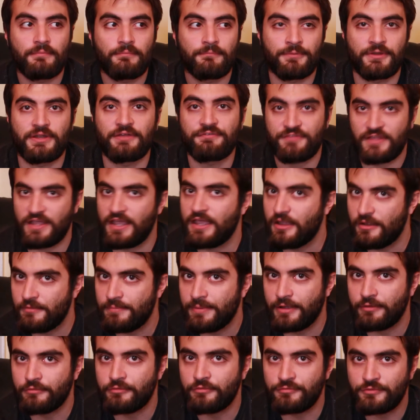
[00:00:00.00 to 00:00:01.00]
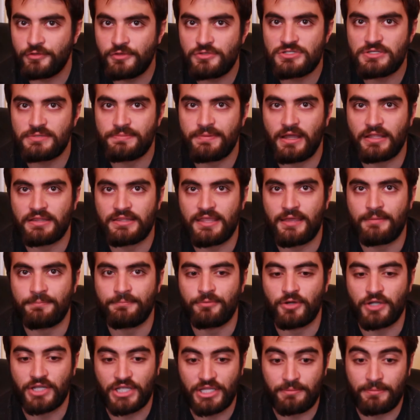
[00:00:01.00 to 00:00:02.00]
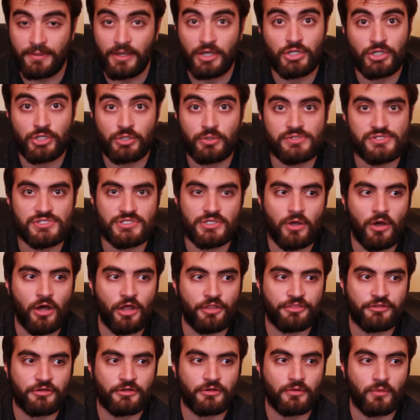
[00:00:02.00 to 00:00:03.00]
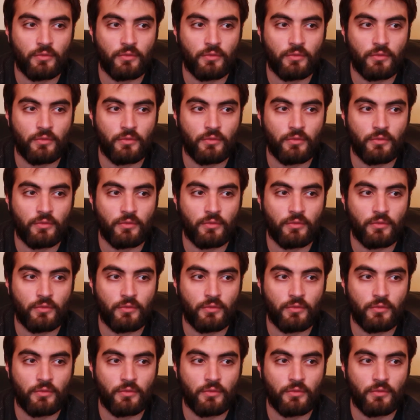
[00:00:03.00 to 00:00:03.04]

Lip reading: But if they hear bad reviews about that book and about you as an author